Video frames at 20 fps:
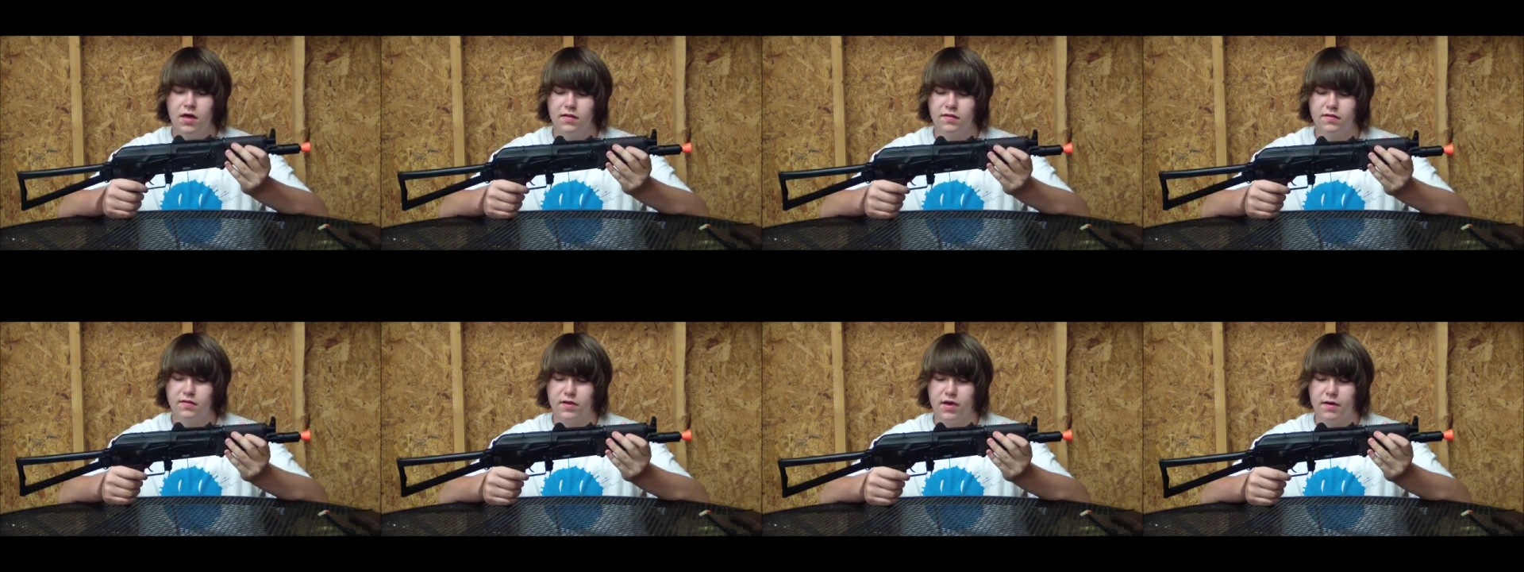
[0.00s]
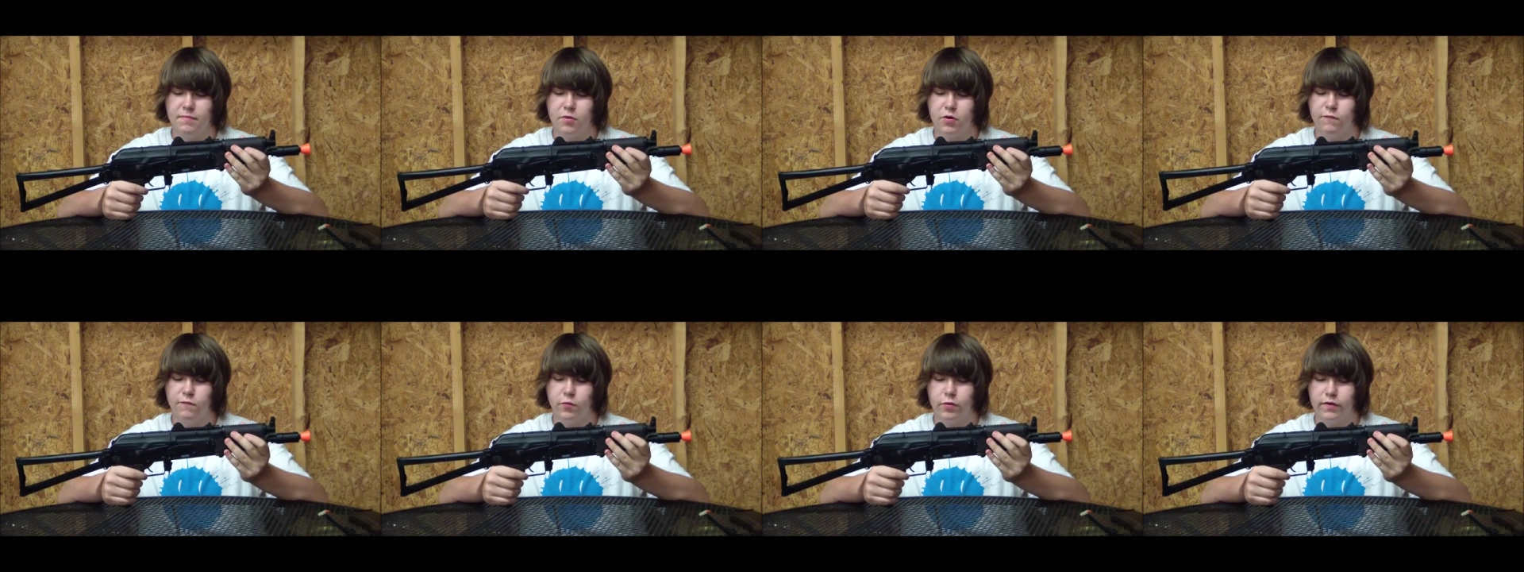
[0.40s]

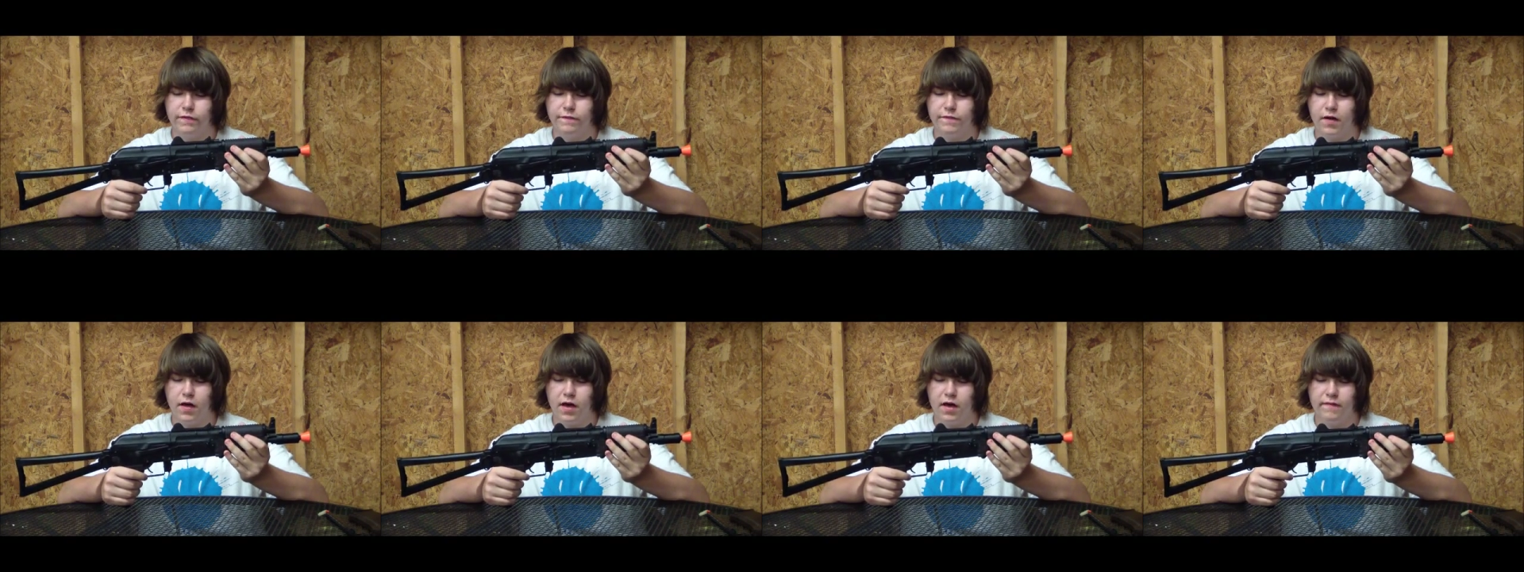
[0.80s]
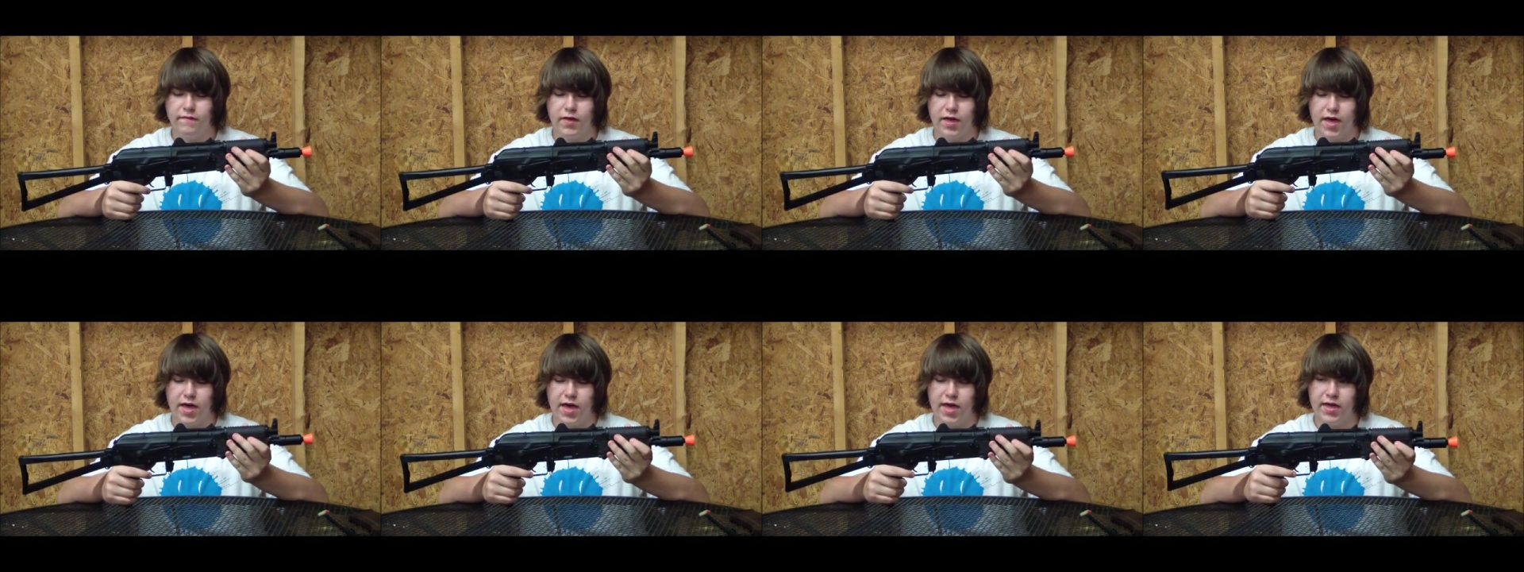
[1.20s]

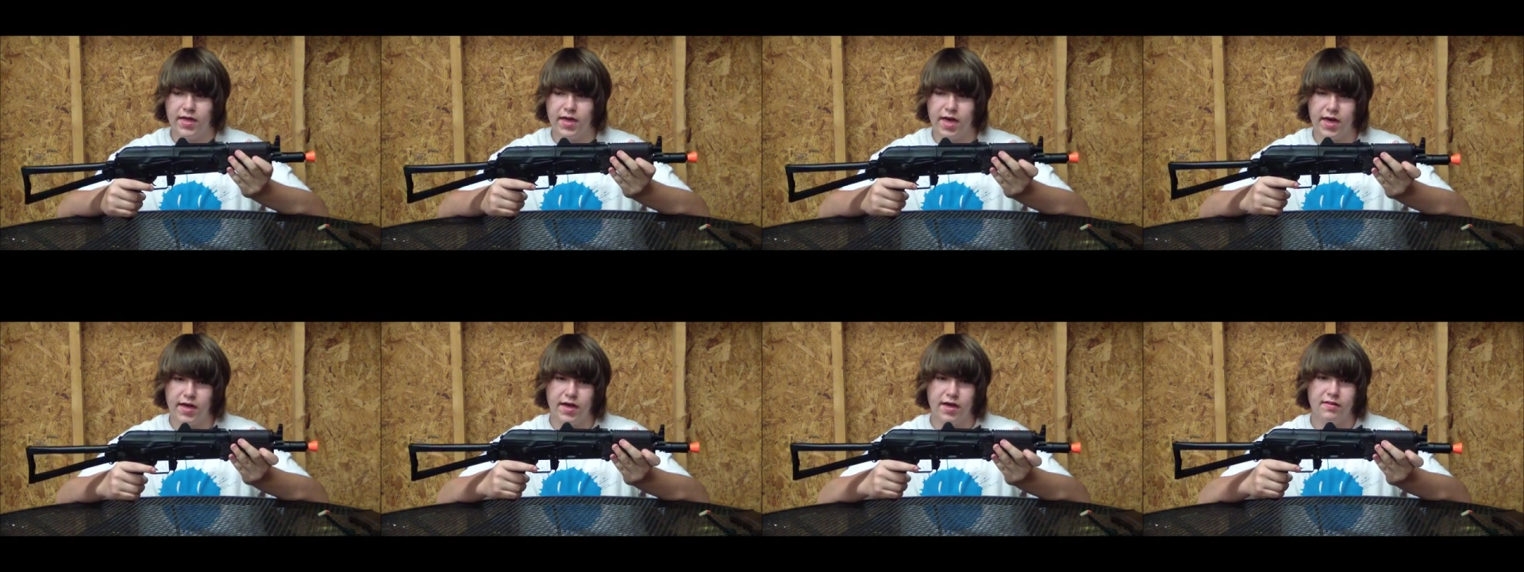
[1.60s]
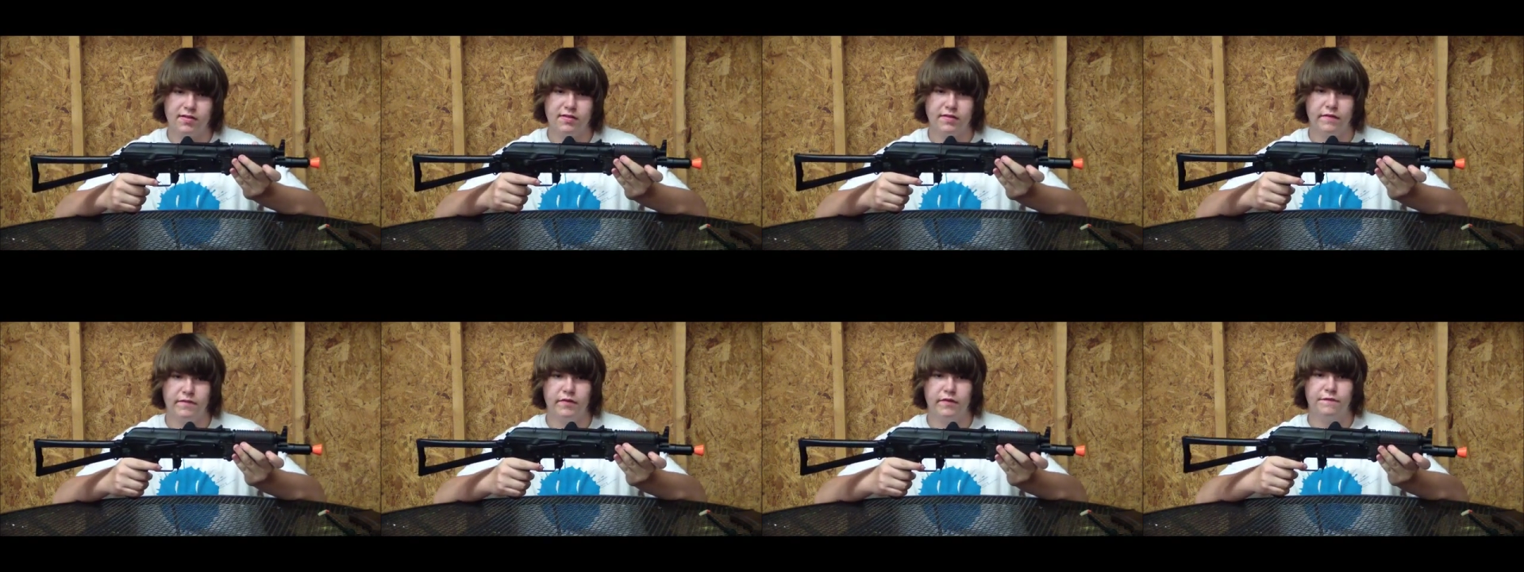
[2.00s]
CM045
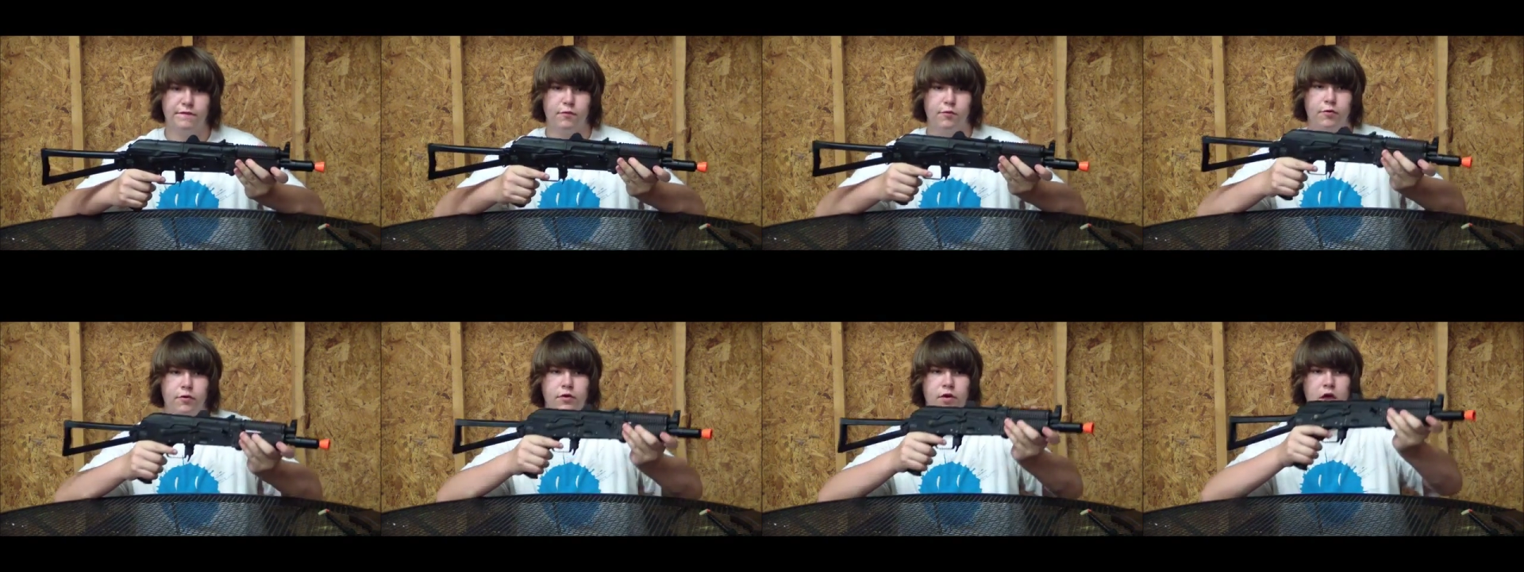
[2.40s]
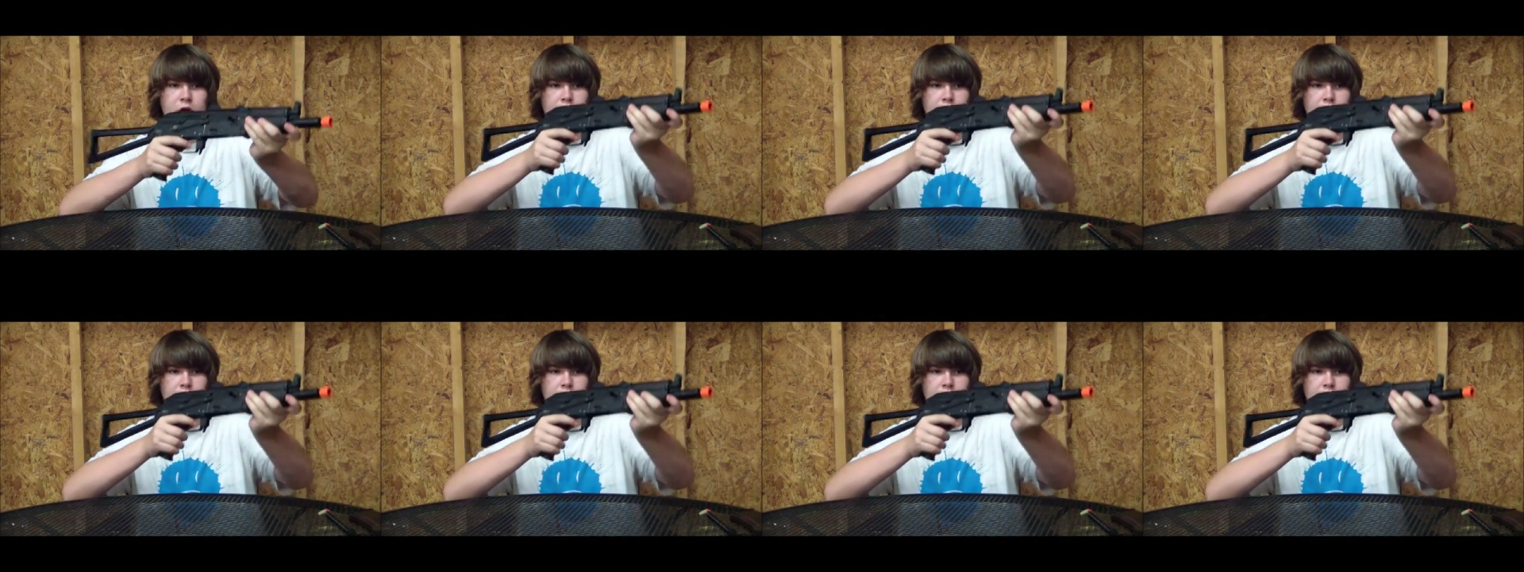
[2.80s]
AKS